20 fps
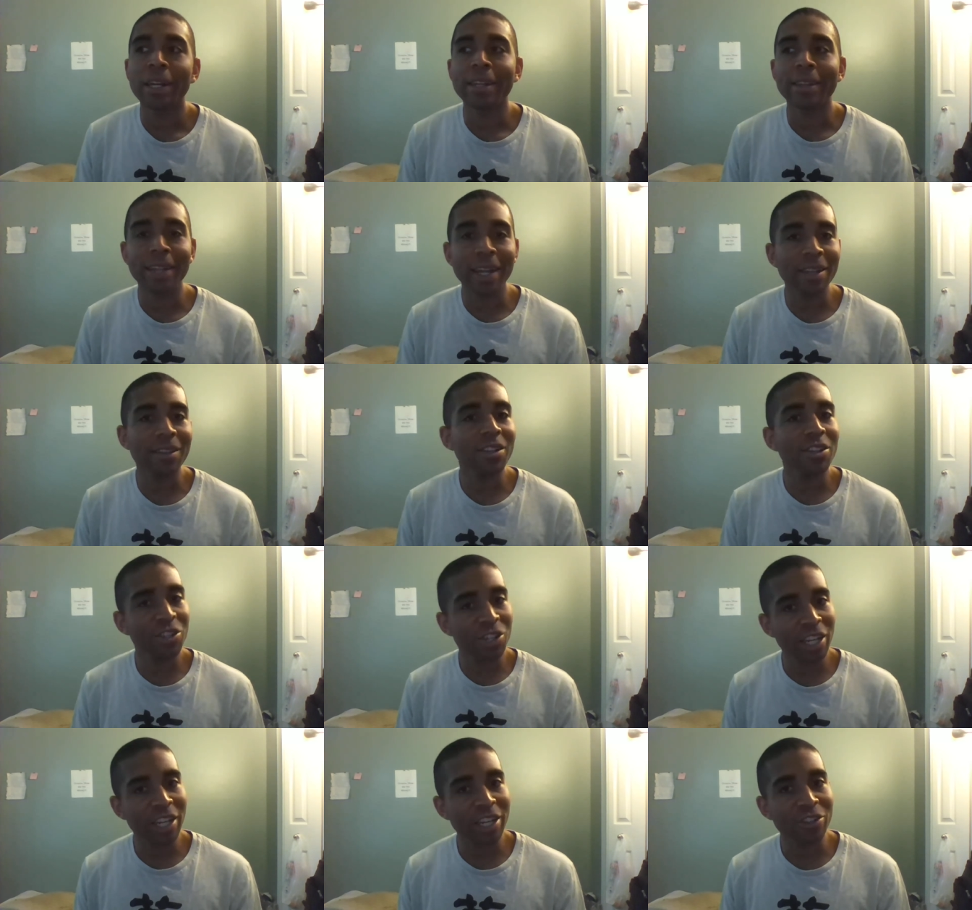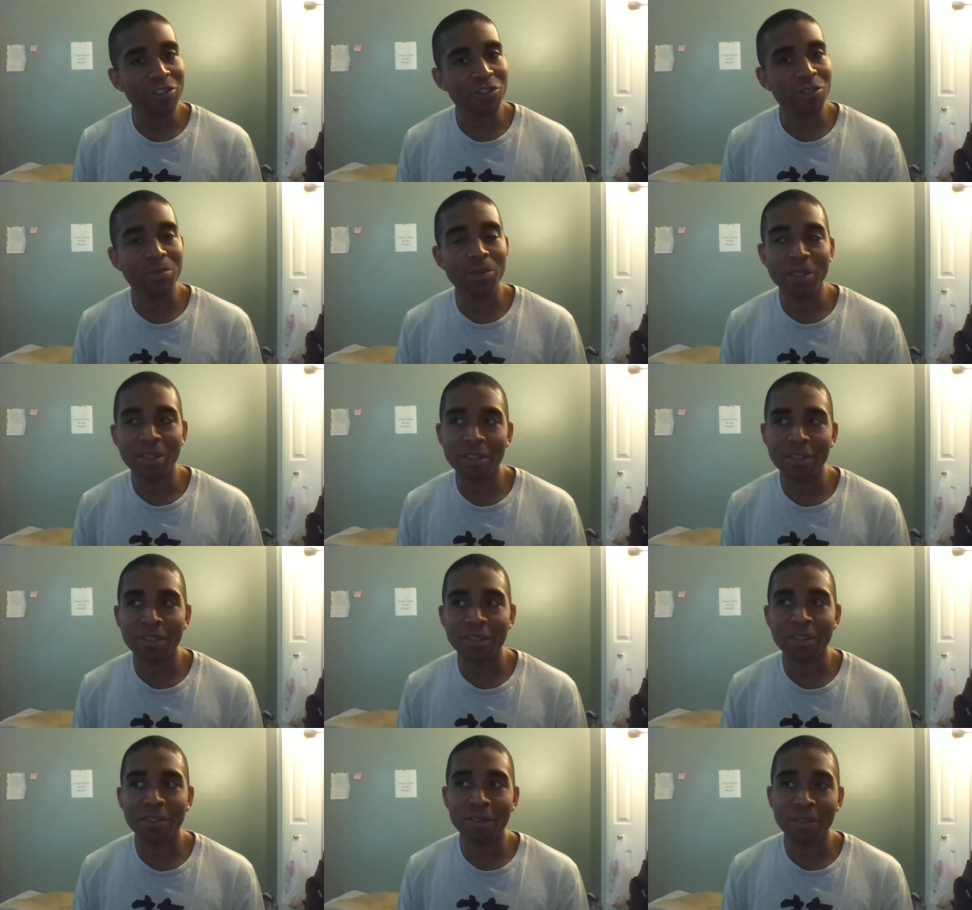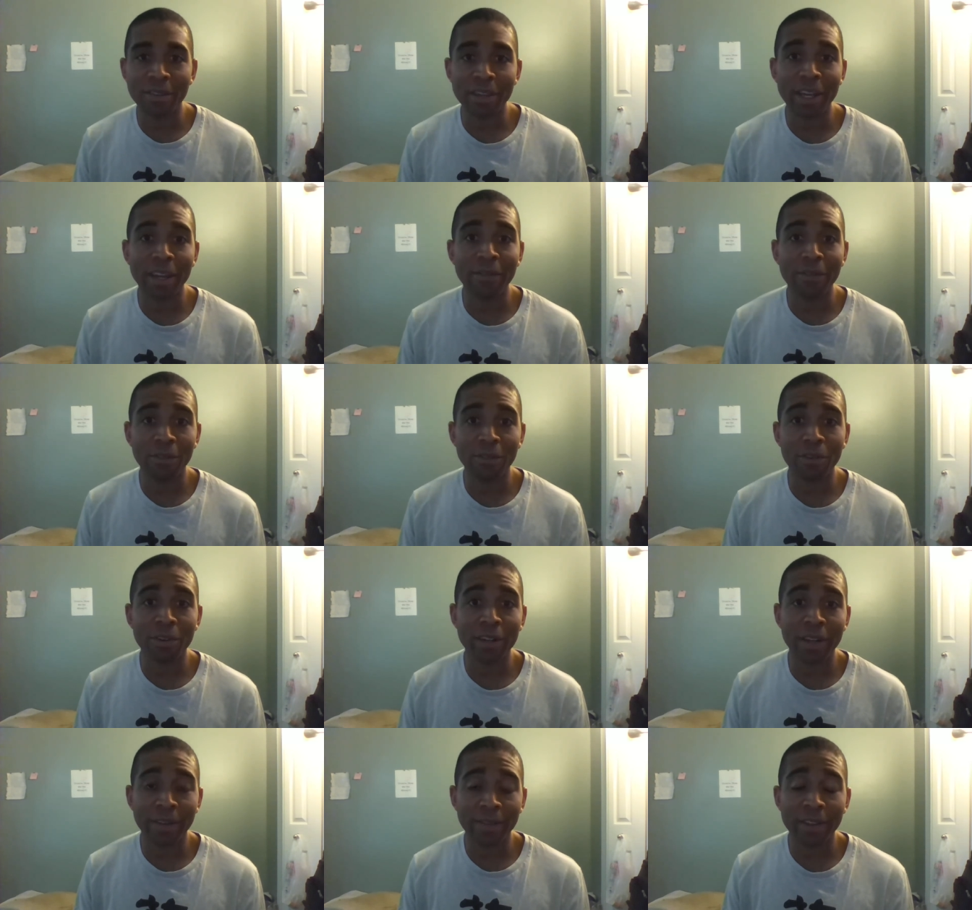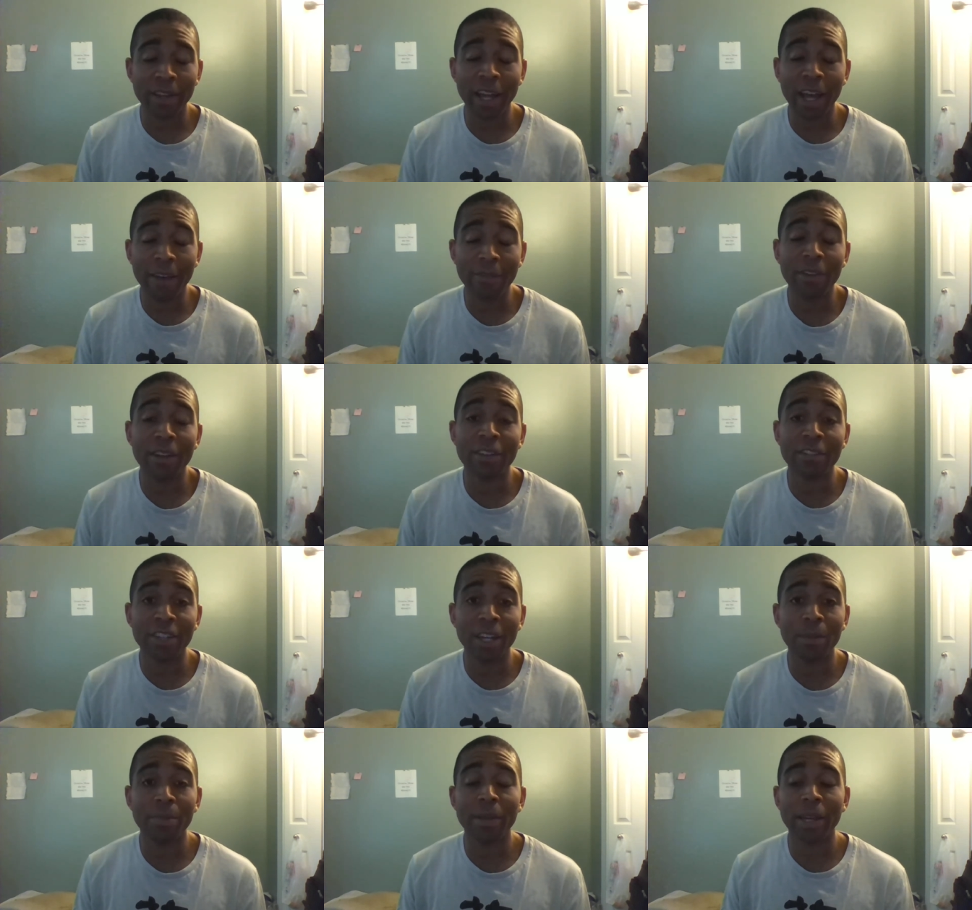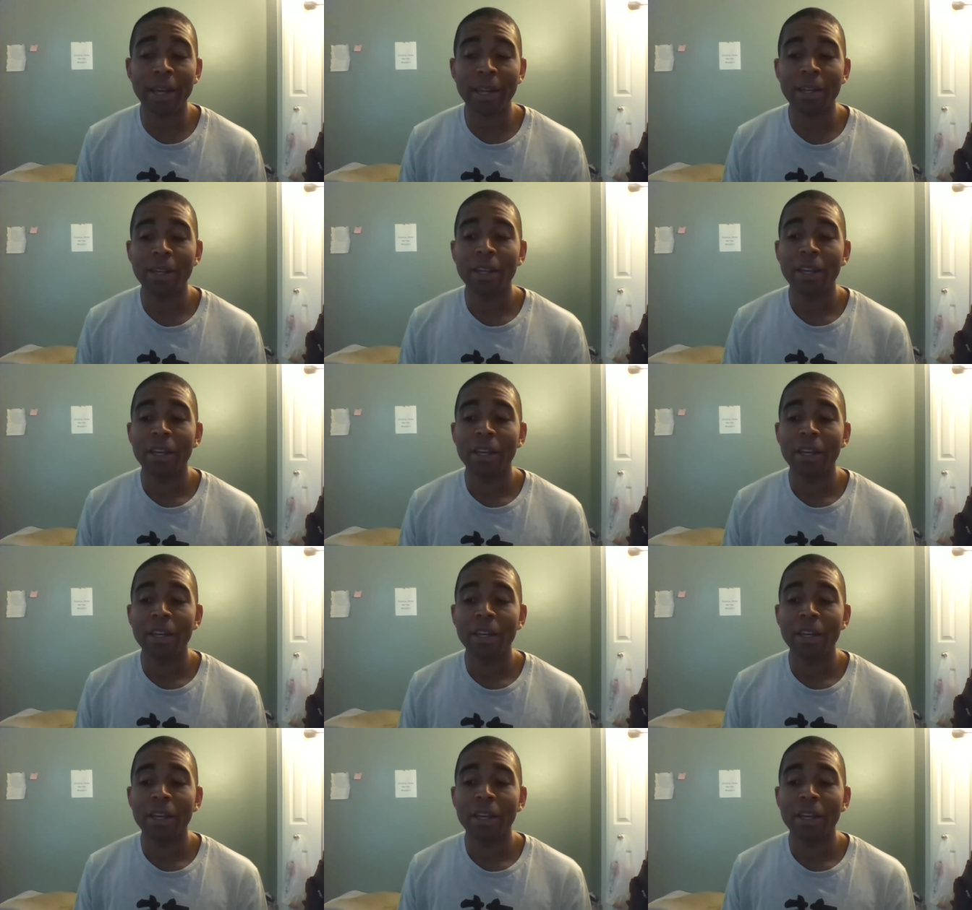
Not to change her, because the other thing I've learned, I have to accept that